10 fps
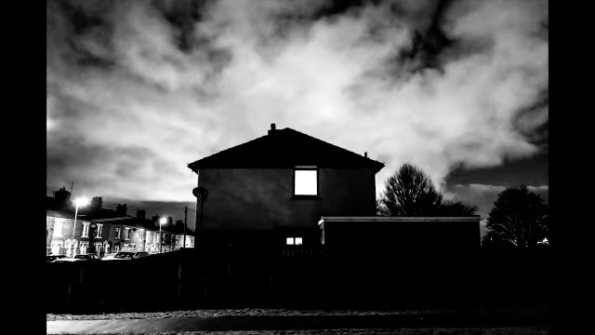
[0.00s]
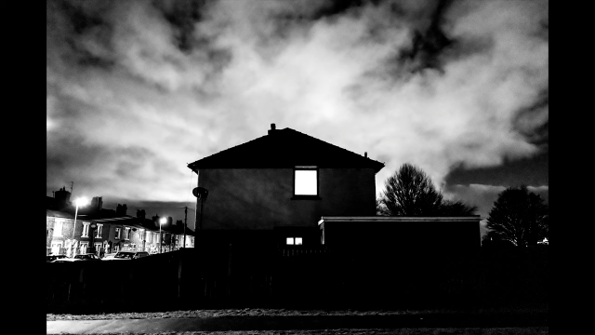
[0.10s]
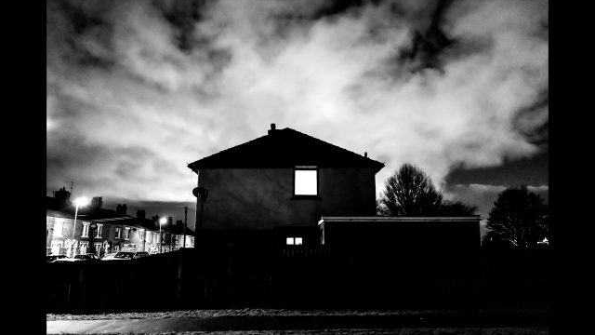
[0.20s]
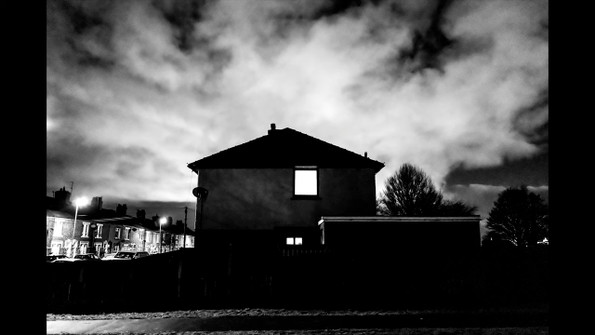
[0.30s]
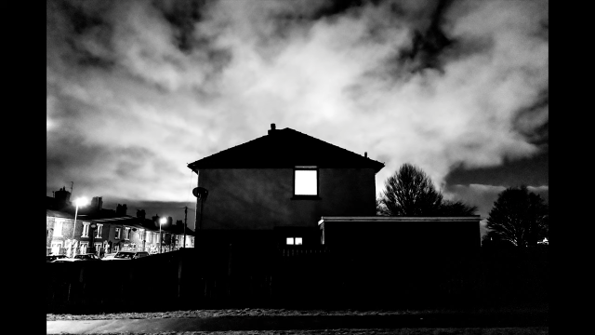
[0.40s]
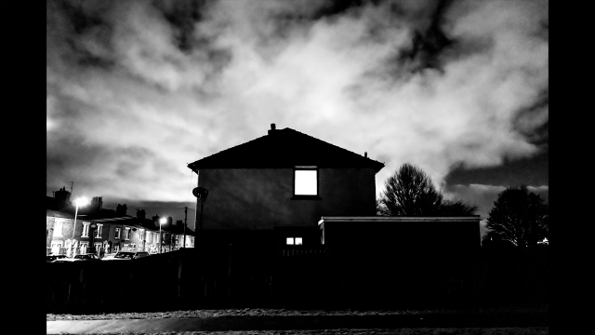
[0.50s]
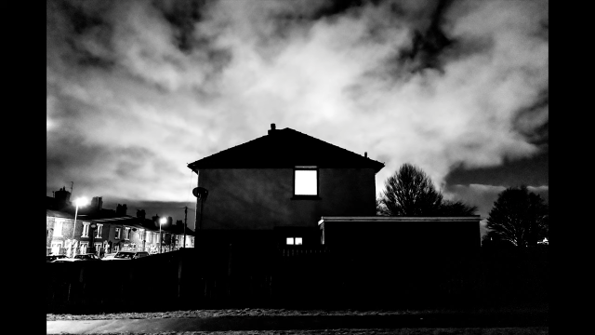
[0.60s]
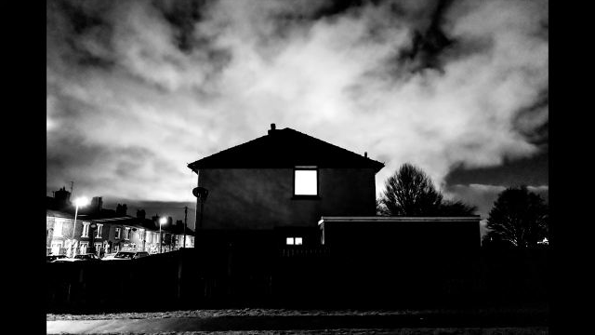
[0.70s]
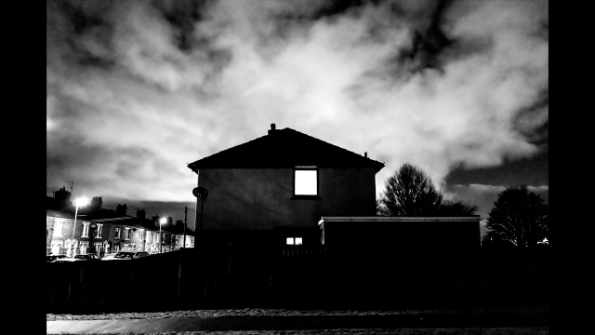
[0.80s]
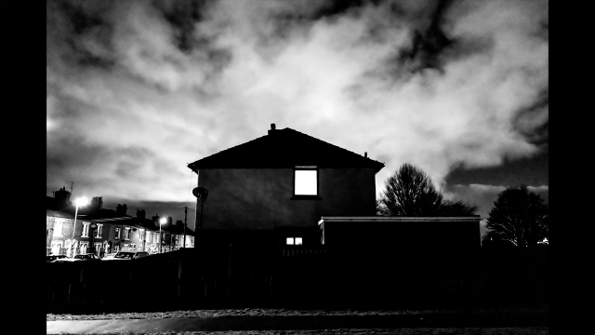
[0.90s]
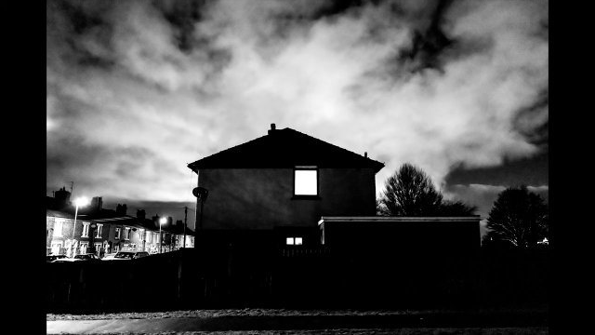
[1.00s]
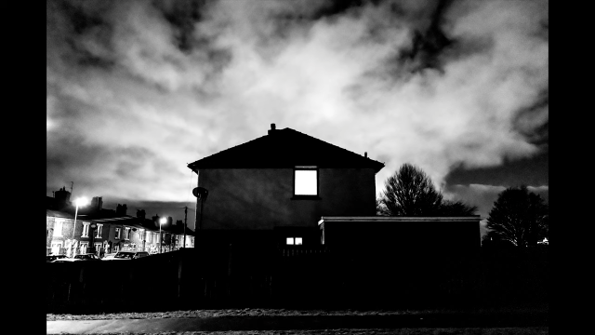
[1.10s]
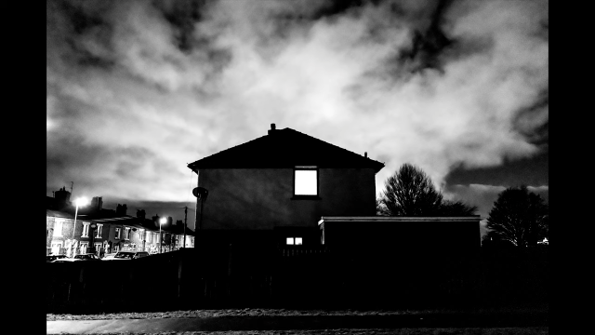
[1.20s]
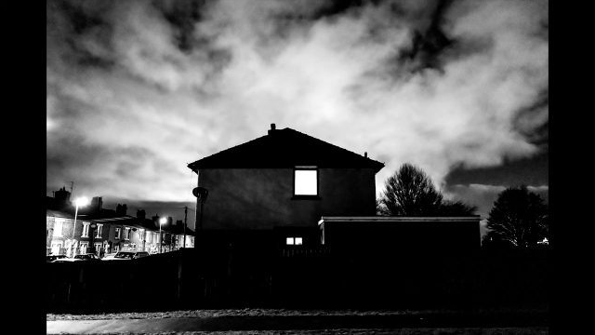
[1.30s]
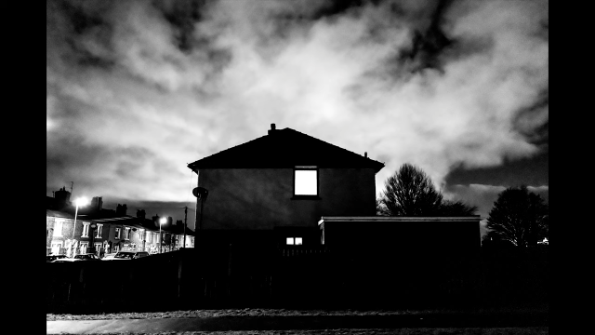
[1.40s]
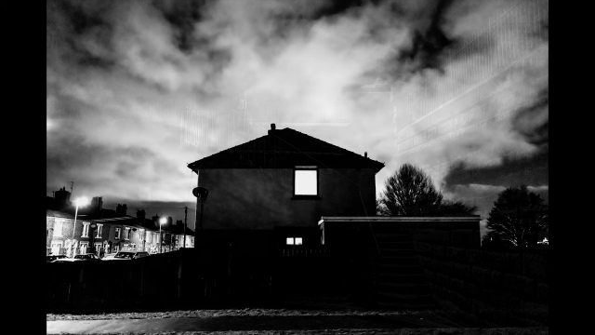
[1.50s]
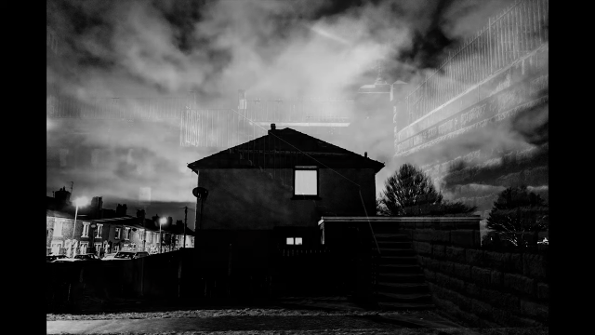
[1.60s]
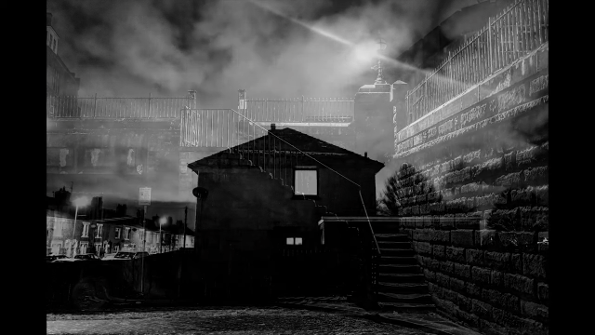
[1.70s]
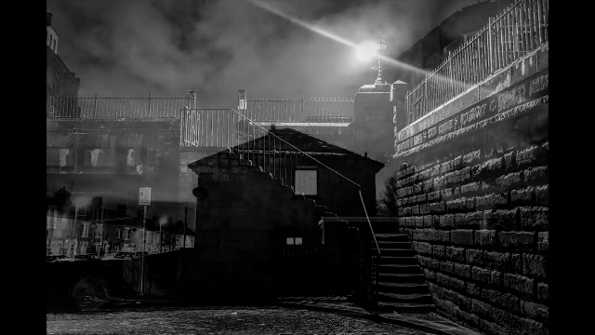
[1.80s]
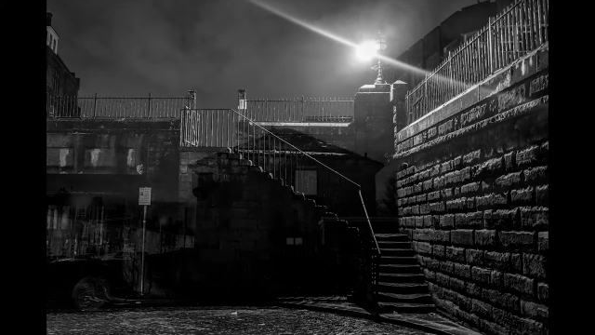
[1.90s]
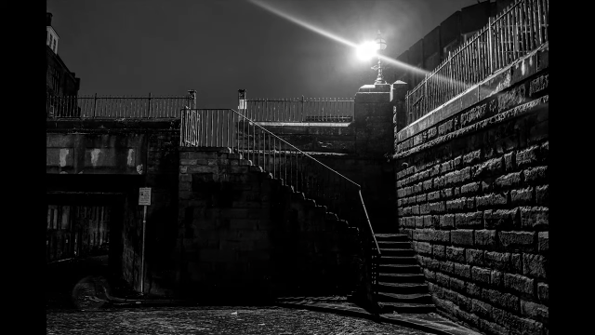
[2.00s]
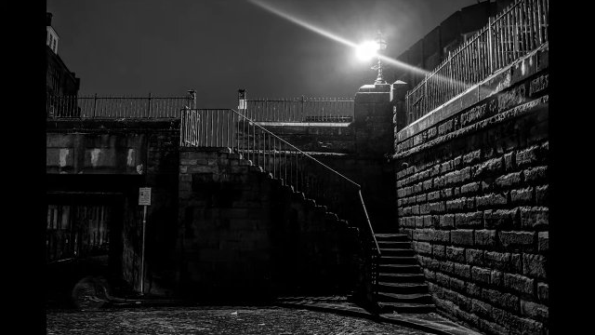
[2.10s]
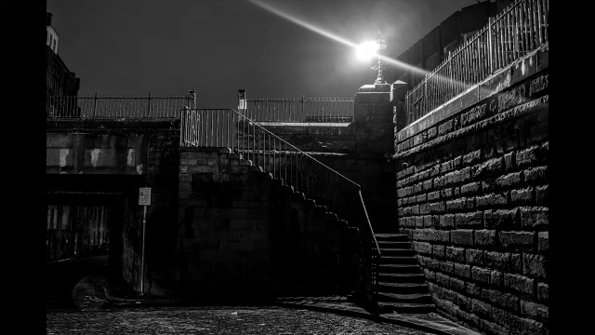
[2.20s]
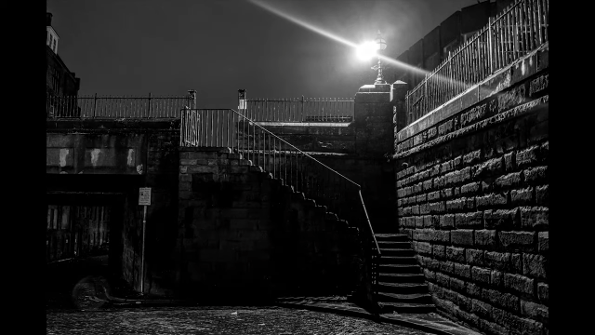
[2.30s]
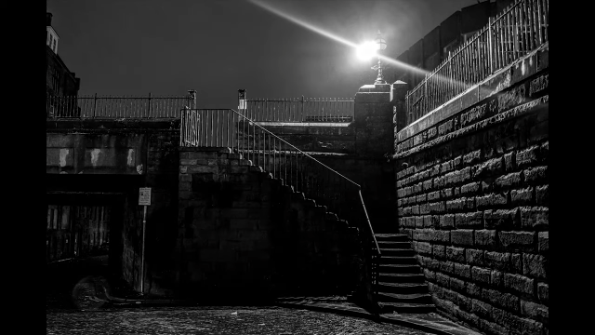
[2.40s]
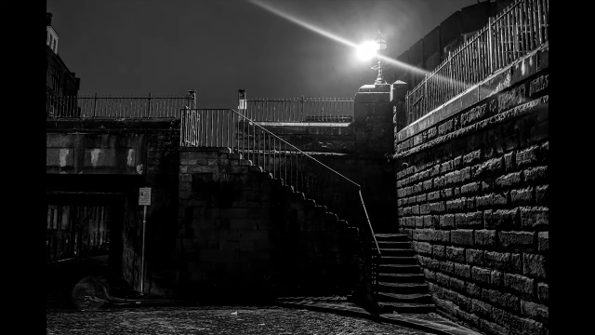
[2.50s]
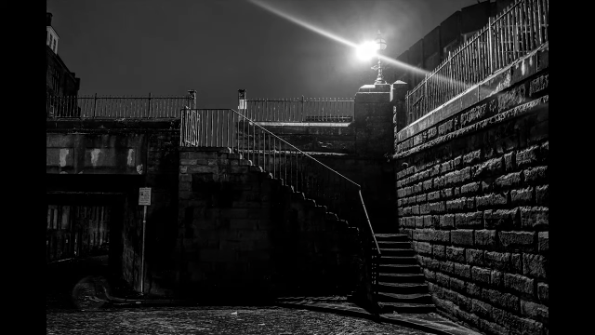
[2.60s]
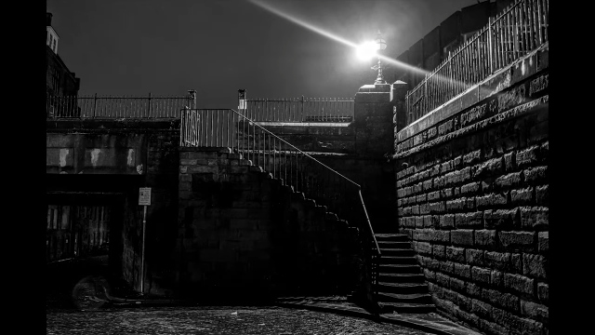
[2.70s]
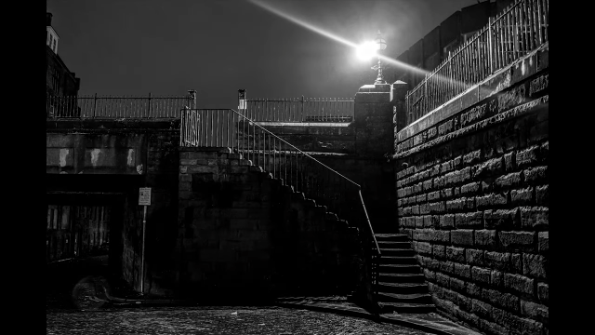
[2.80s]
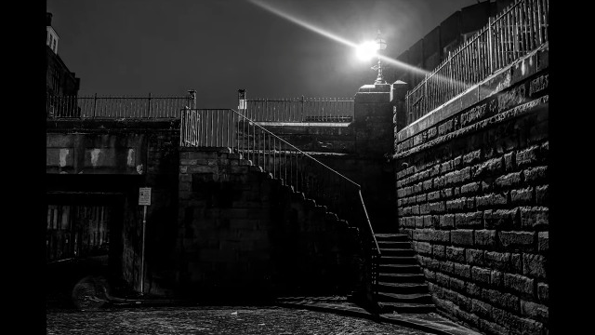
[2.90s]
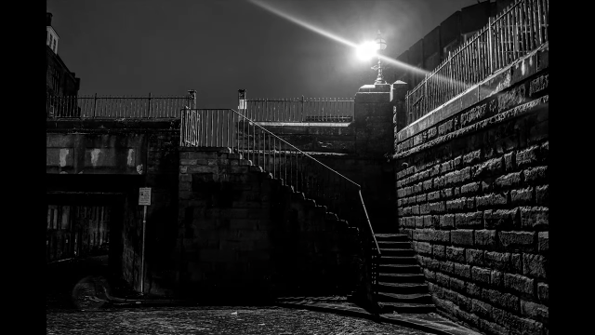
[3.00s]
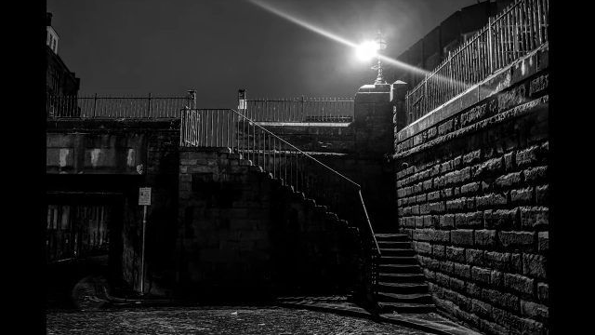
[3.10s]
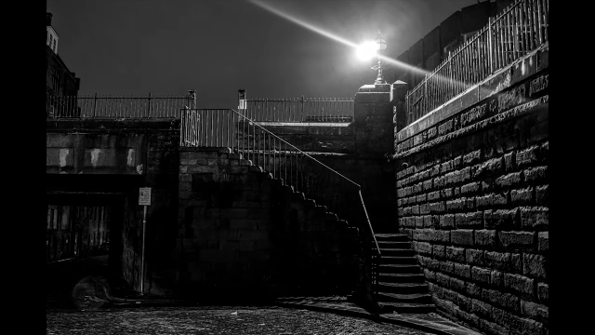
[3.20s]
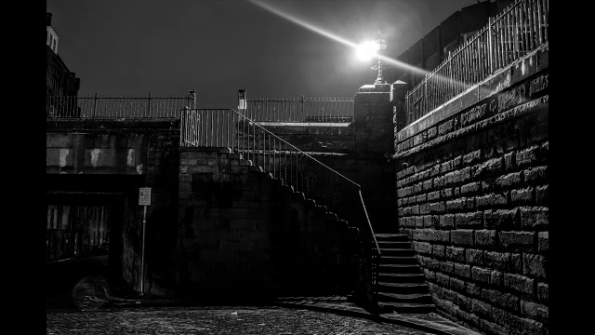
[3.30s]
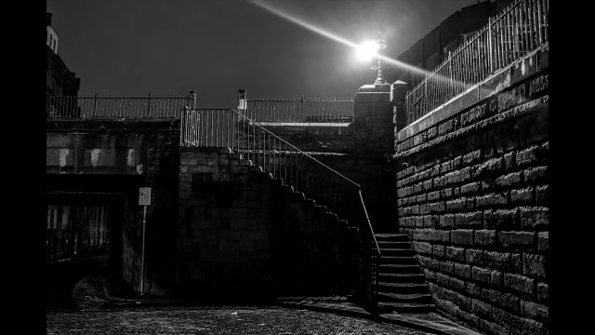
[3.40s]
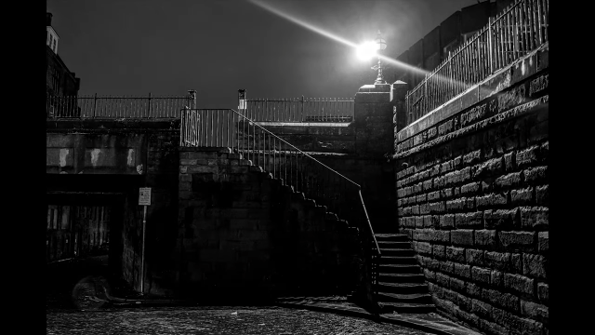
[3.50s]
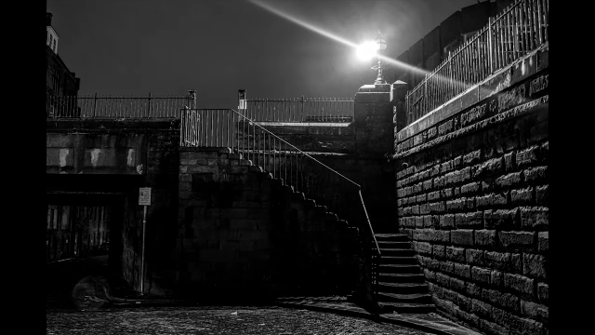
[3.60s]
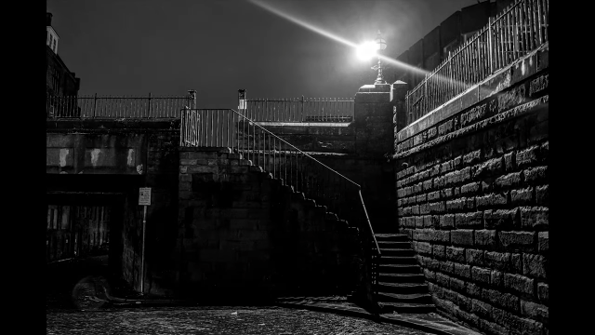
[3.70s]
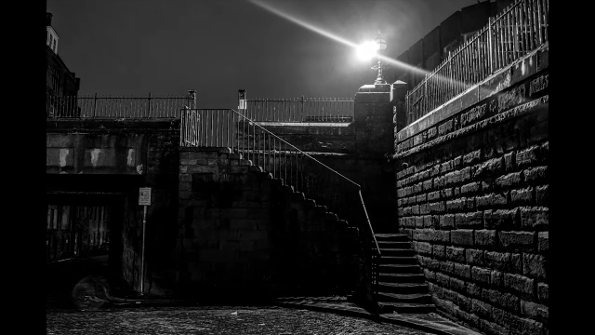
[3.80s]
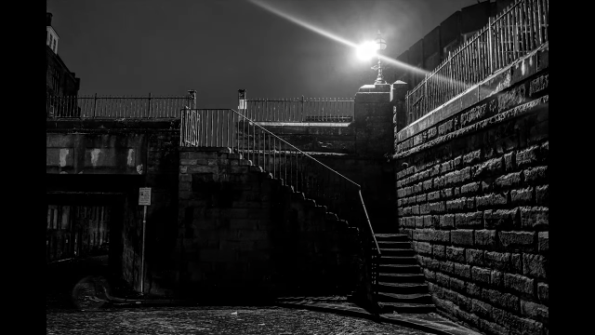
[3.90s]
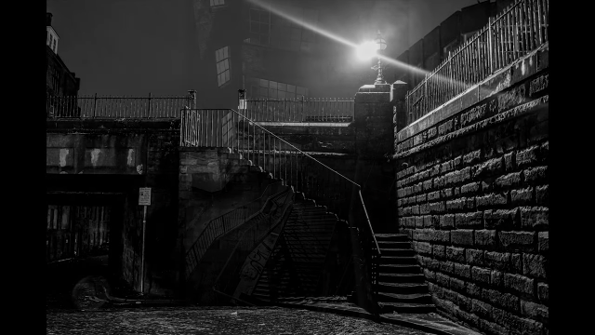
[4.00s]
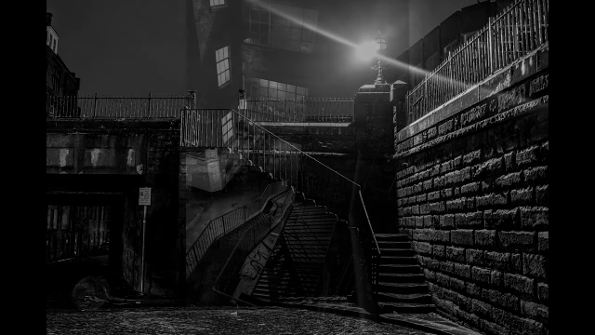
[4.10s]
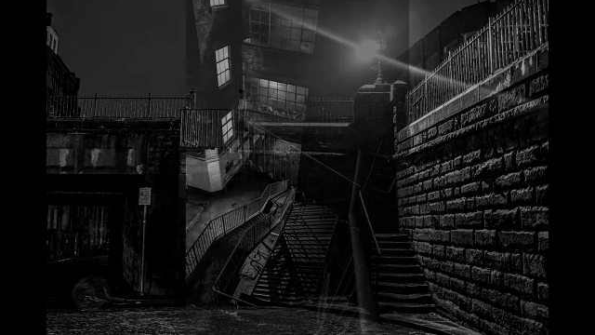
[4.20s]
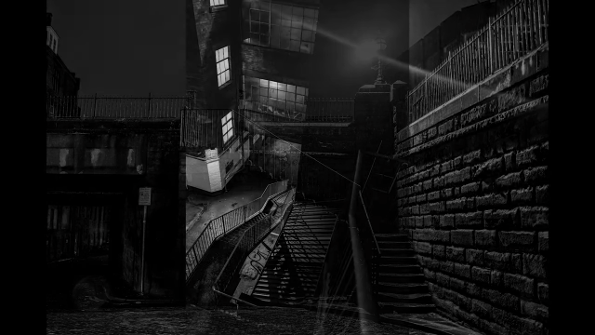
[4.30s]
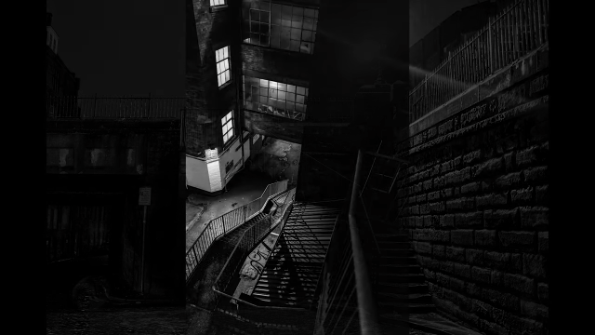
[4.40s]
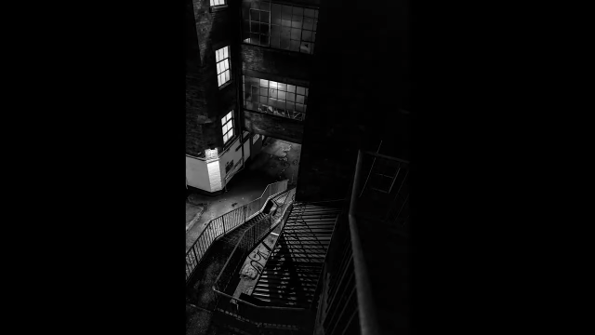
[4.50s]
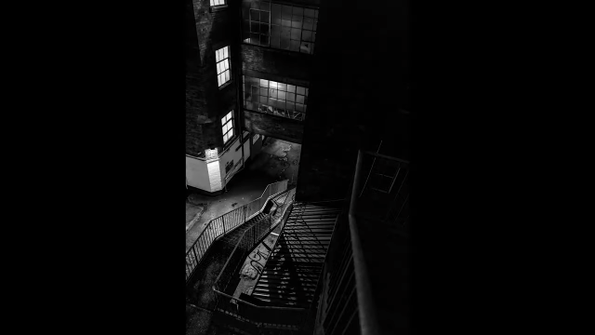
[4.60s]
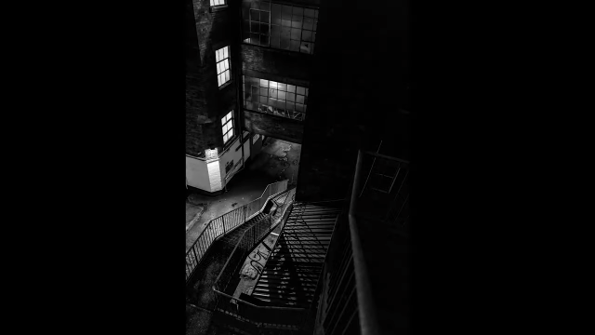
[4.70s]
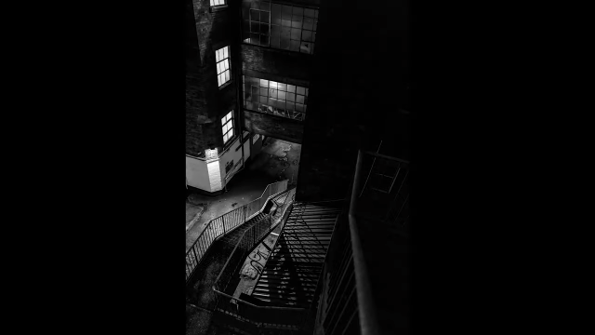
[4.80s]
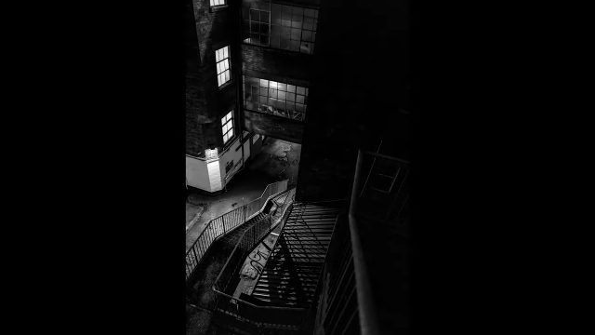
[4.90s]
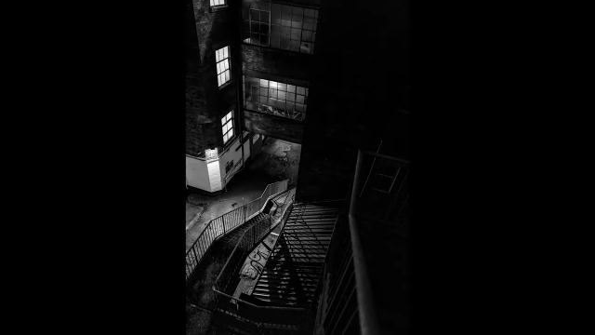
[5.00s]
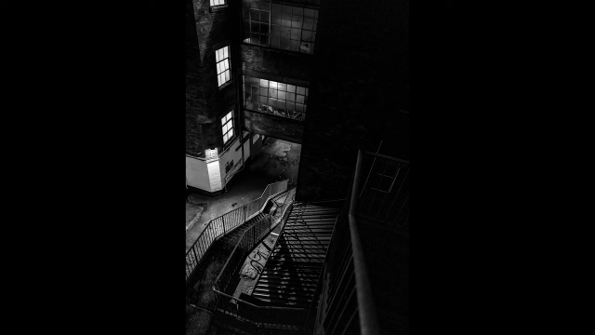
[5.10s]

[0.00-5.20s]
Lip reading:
[unreadable: no face in view]